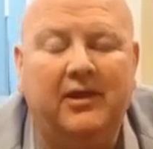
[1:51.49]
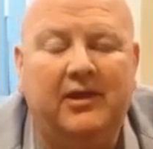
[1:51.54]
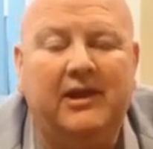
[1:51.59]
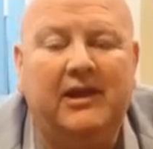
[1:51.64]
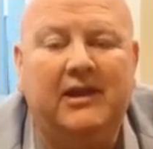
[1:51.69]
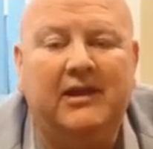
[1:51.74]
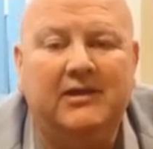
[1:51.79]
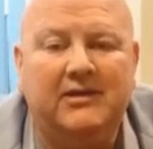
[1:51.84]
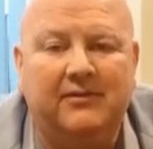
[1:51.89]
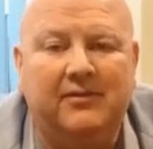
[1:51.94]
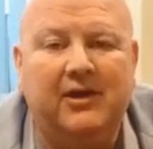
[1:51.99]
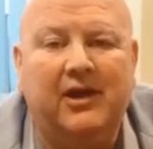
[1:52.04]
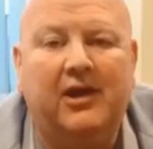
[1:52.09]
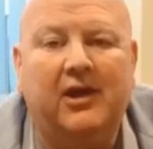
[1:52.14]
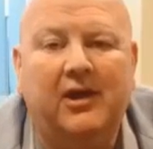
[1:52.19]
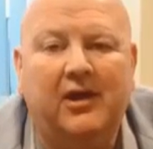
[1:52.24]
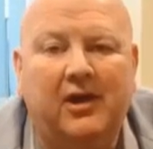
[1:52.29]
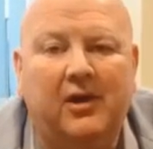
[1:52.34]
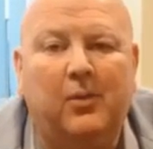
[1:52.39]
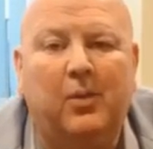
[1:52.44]
needs of the
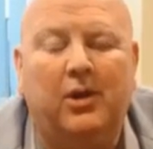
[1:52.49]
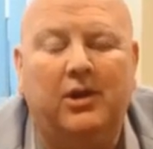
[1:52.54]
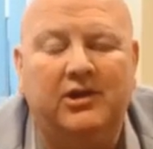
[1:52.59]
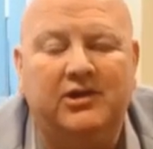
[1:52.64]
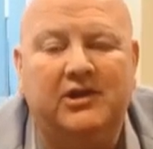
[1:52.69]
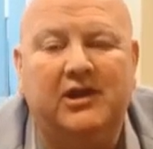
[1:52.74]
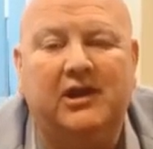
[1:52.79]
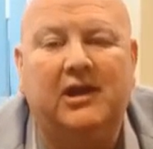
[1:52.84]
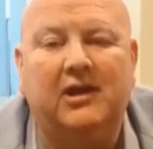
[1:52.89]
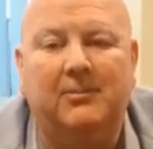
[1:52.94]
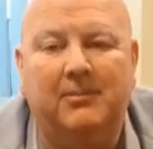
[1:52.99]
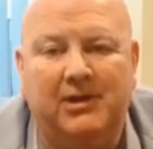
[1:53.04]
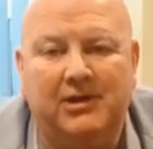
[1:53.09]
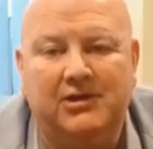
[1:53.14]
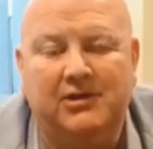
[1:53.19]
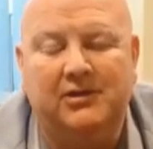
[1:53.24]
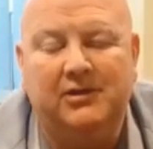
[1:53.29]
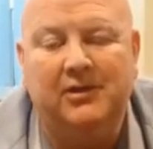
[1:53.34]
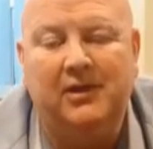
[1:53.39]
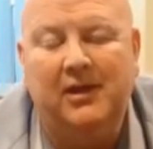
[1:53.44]
Care Quality
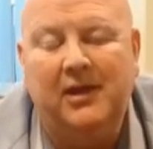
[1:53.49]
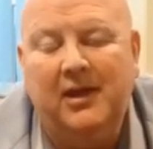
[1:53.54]
Commission.